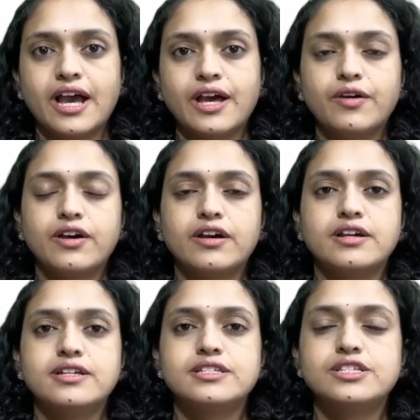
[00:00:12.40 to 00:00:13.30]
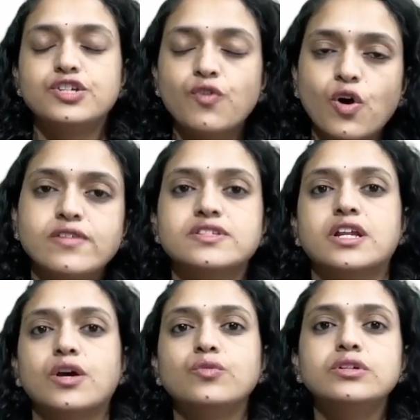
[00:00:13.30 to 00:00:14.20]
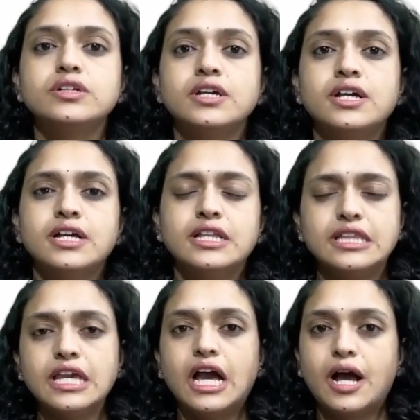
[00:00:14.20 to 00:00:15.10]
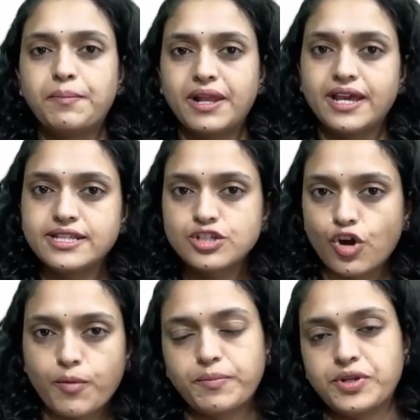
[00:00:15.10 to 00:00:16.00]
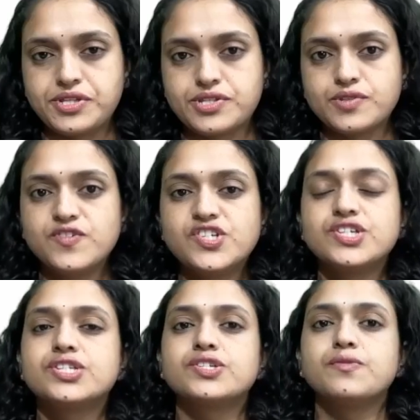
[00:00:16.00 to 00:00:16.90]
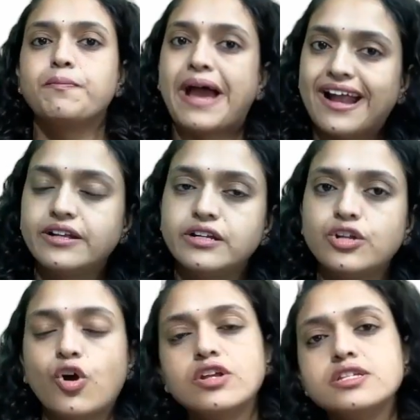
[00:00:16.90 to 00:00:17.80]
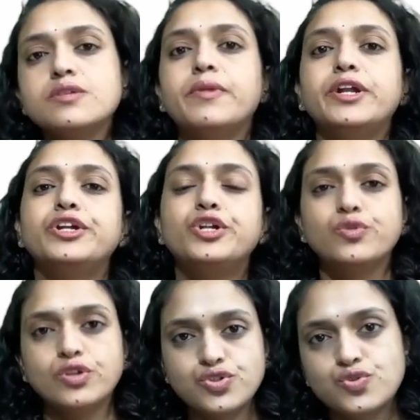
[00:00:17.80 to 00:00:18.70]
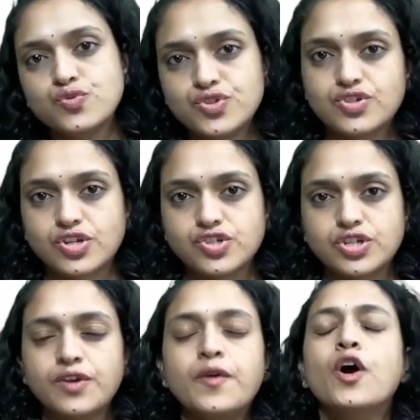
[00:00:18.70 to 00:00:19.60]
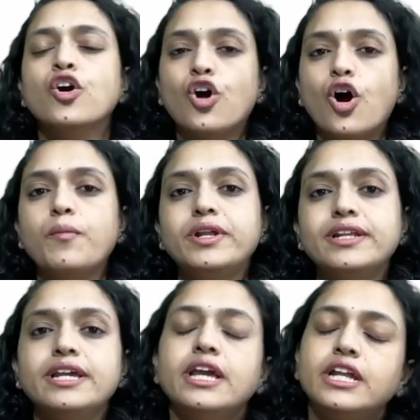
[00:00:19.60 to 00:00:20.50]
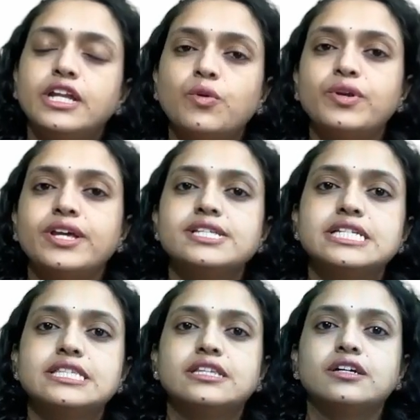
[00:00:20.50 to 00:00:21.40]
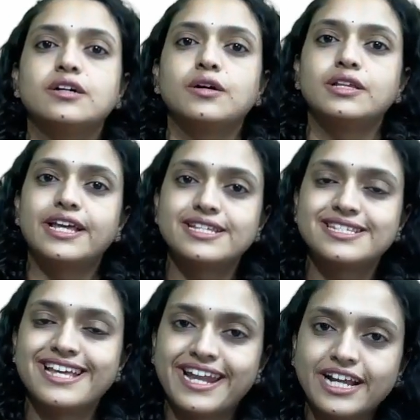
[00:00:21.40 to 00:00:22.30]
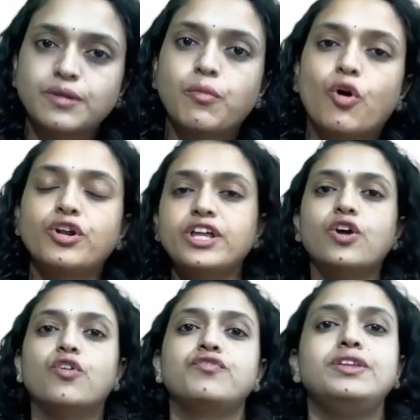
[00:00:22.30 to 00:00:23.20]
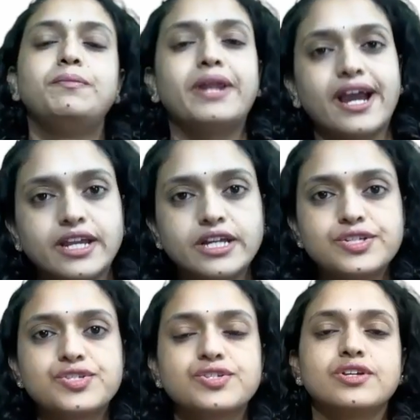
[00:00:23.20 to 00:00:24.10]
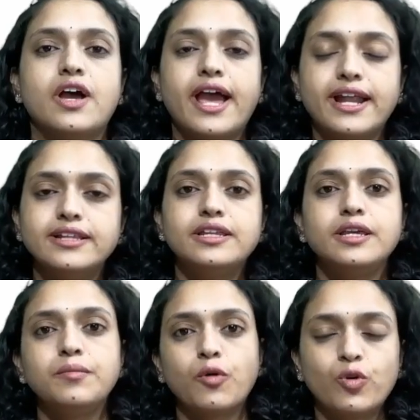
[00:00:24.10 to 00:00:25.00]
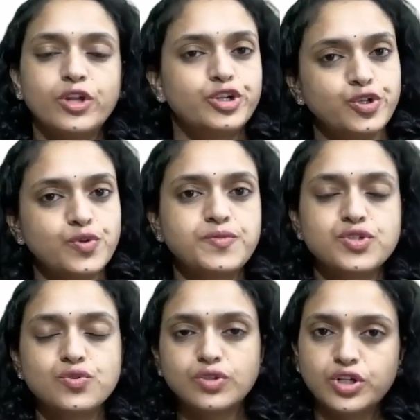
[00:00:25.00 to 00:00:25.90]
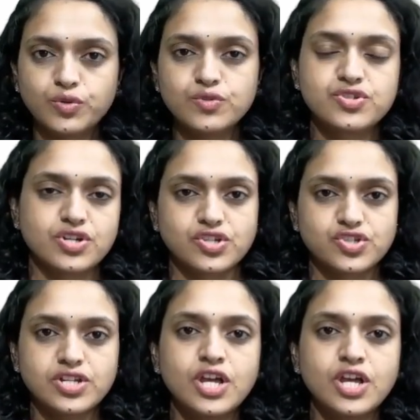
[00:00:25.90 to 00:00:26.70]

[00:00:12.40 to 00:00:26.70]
is revolves around the appliance components which is banded or cemented to the tooth structure. Commonly nowadays there is direct bonding of the brackets and the molar tubes to the tooth structure